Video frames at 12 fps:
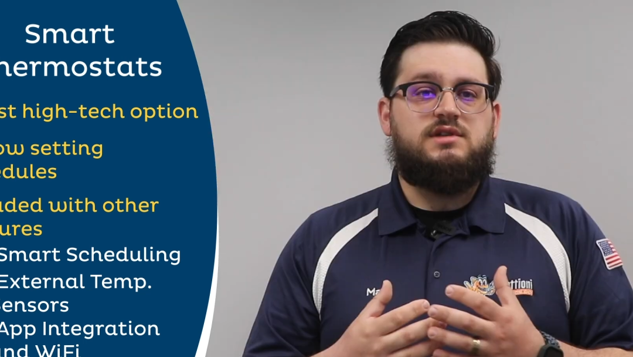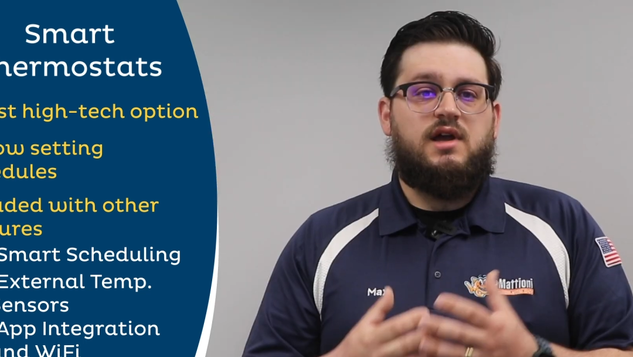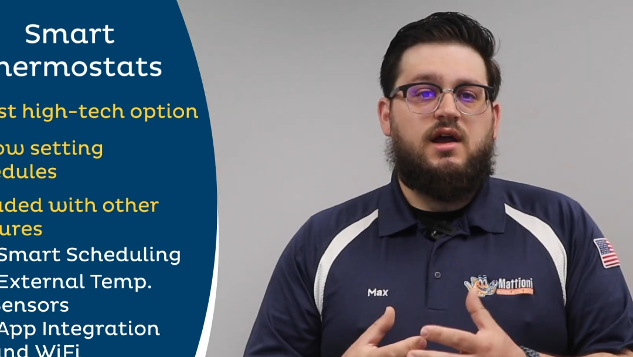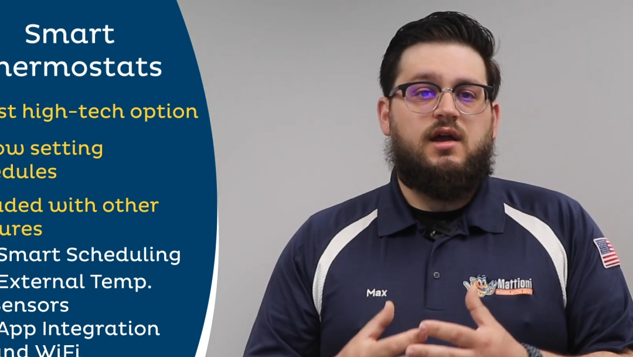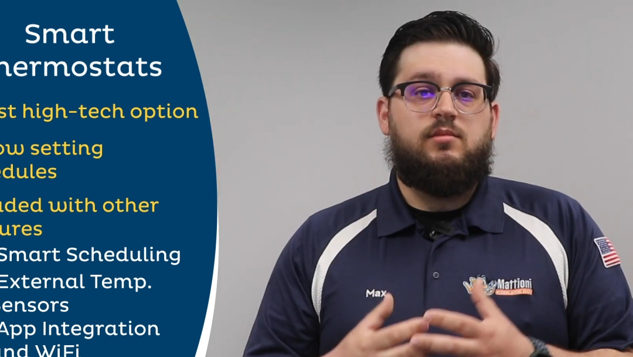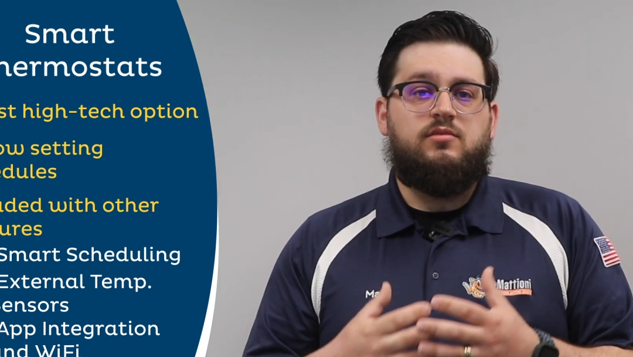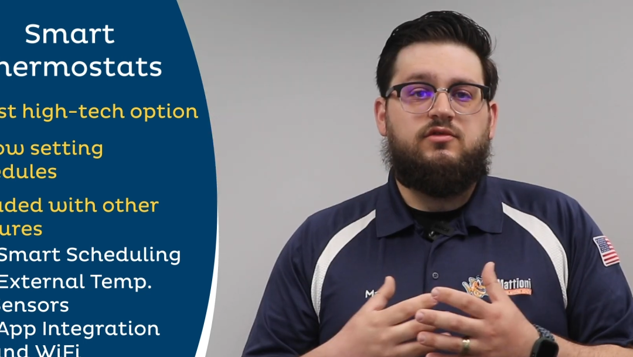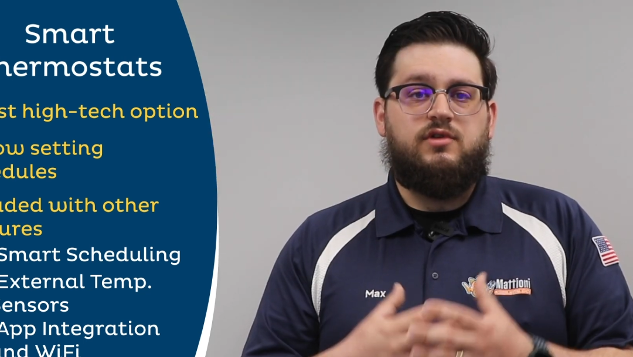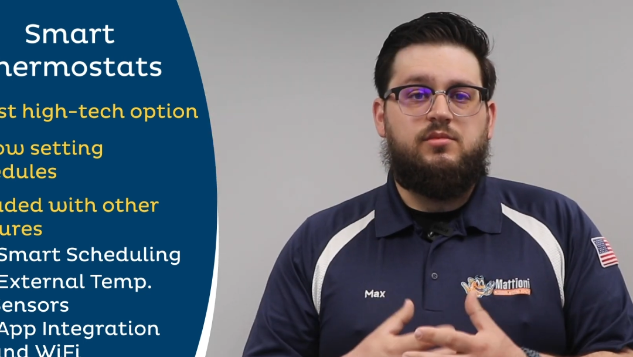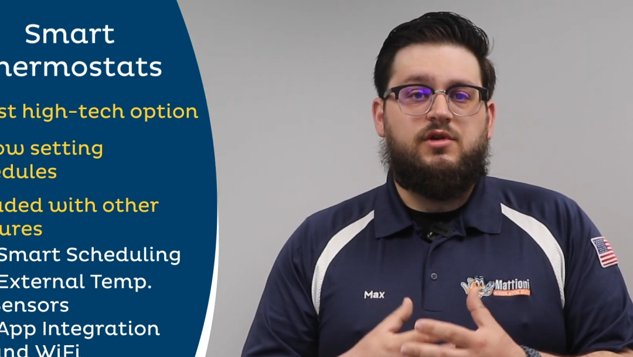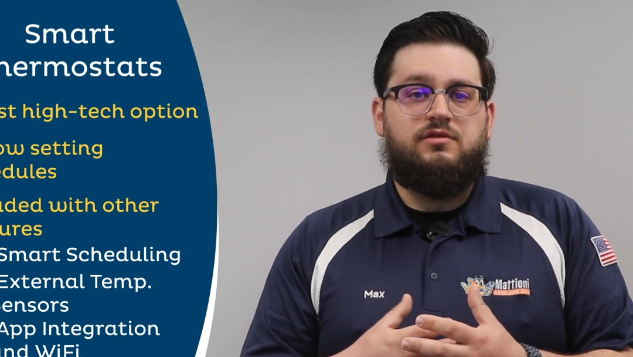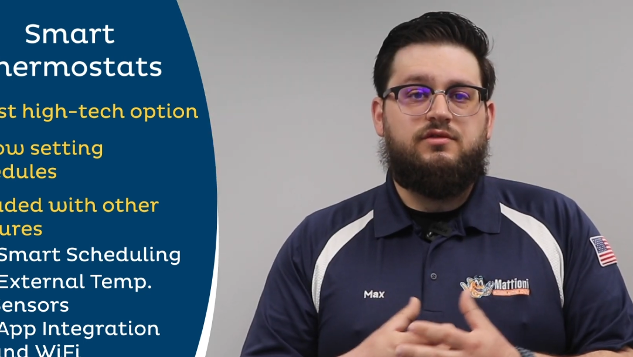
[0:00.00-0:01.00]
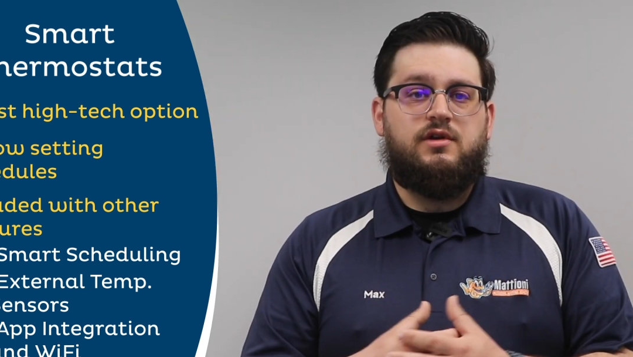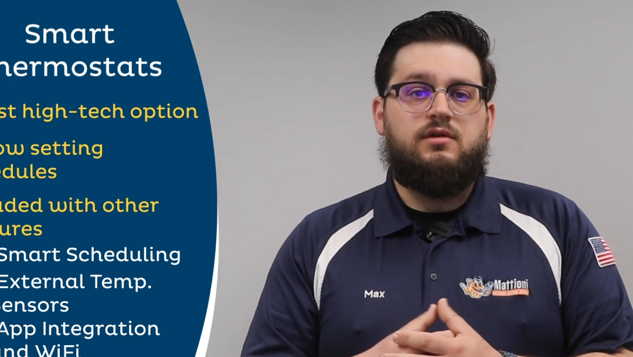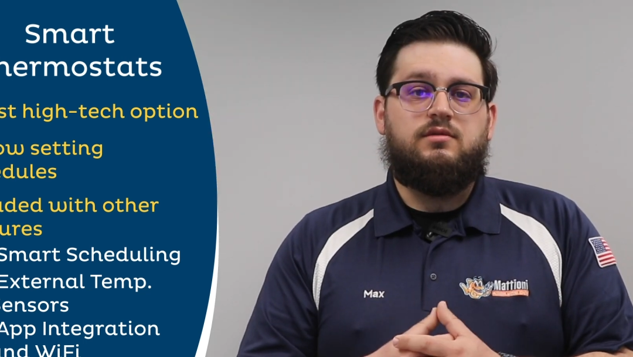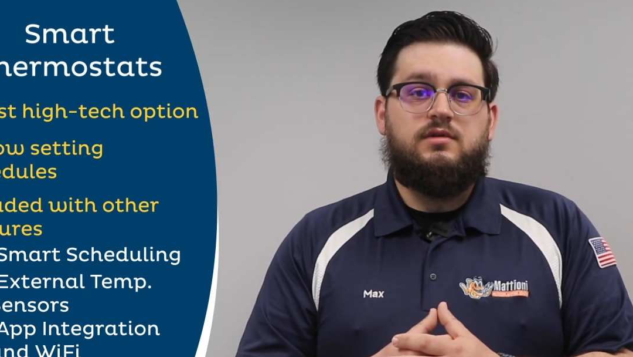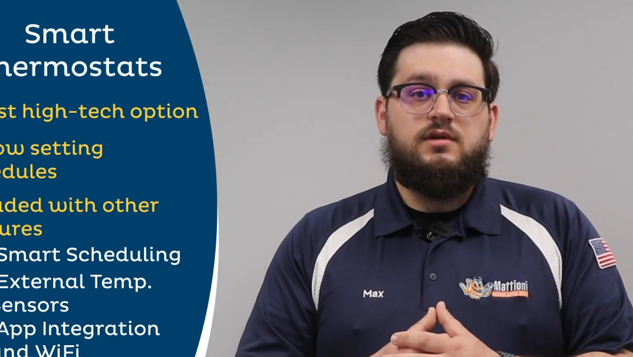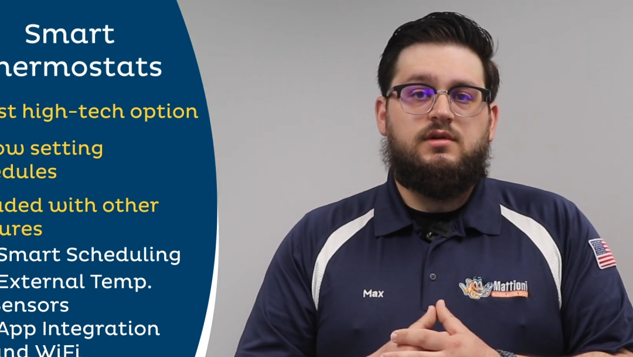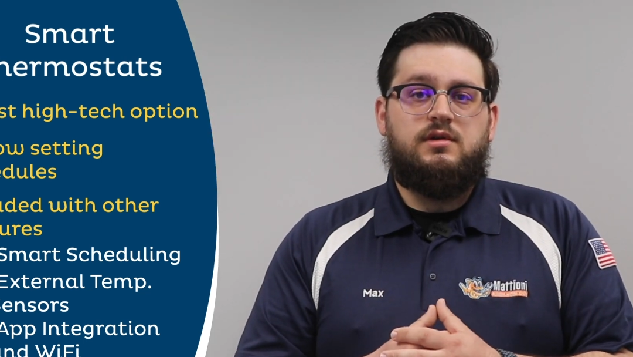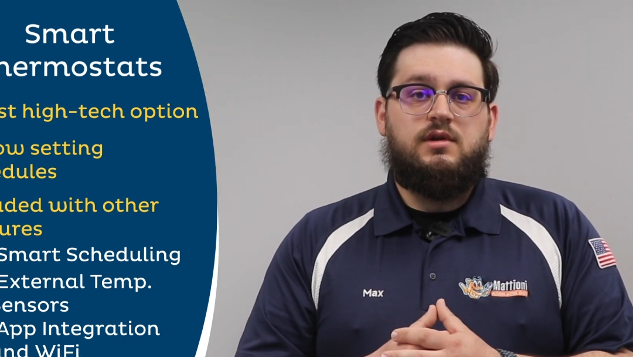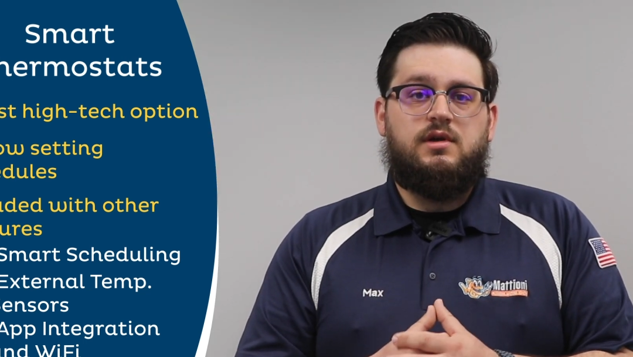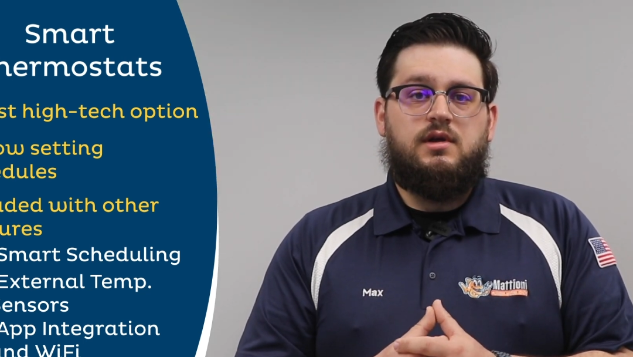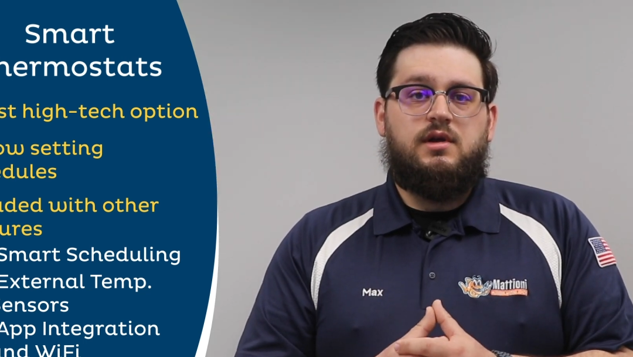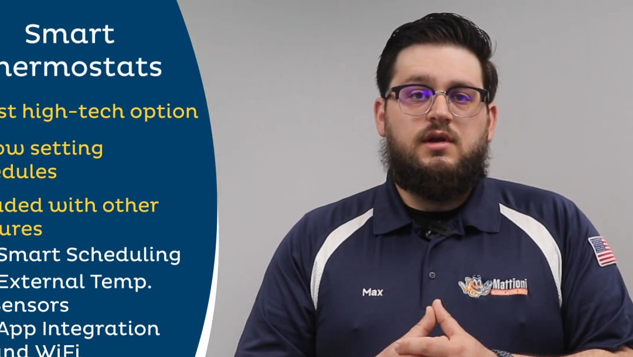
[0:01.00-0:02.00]
time from your phone.
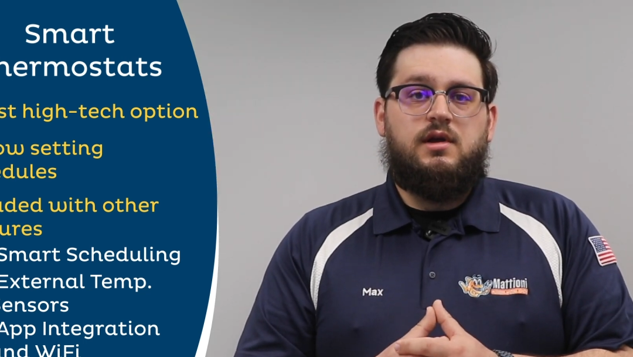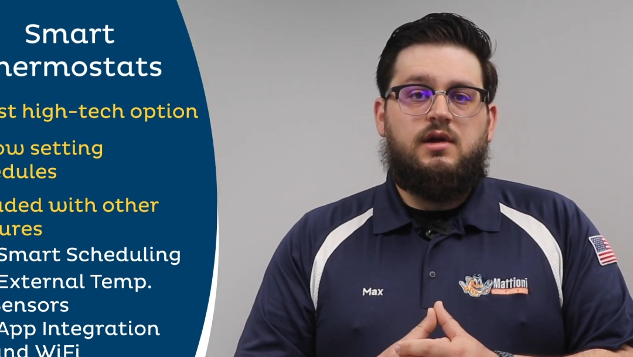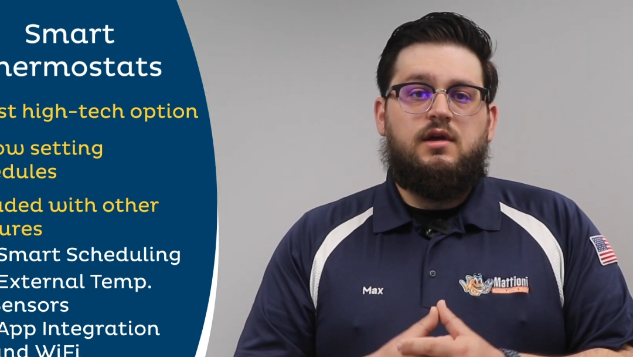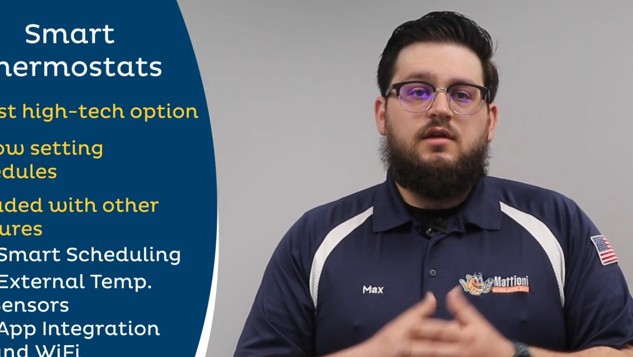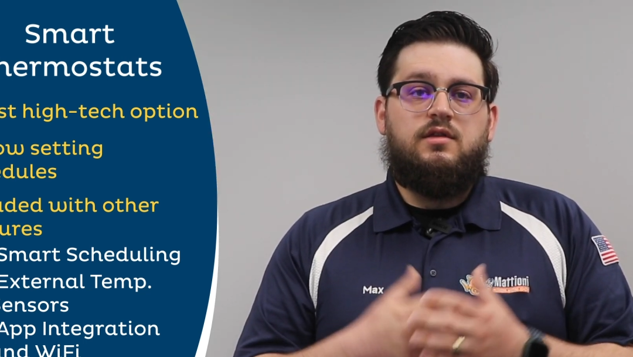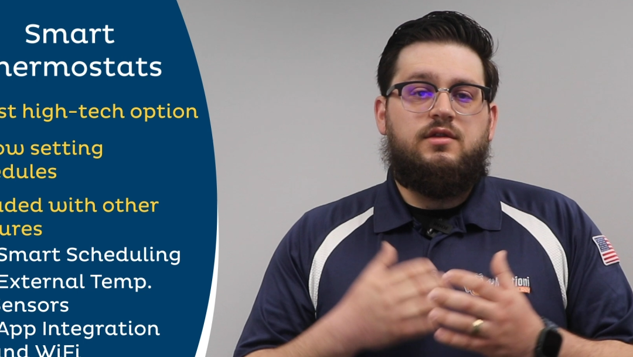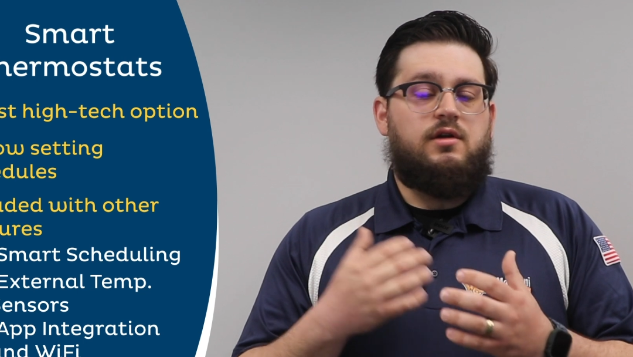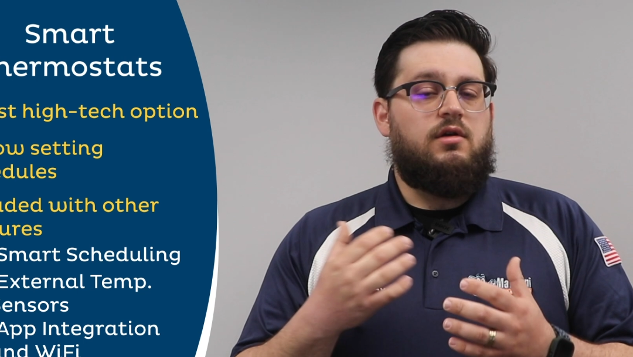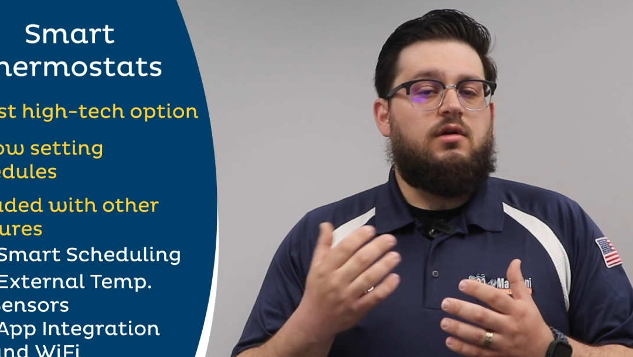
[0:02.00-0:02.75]
There